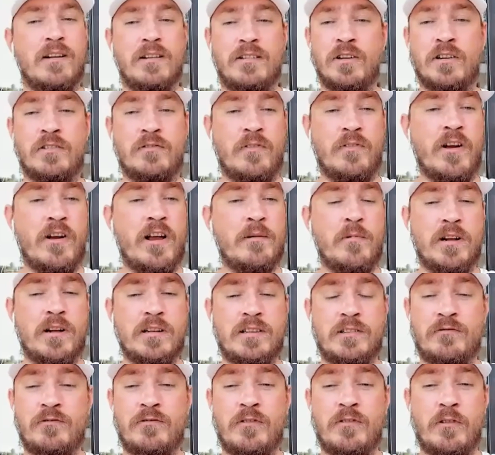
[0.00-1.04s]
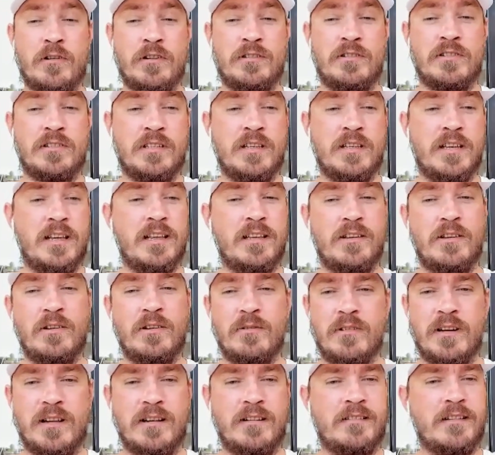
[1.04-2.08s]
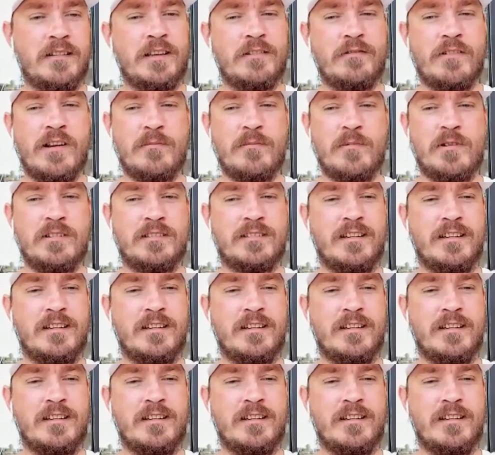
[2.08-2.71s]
Look, very much forward to seeing you, and thank you very much,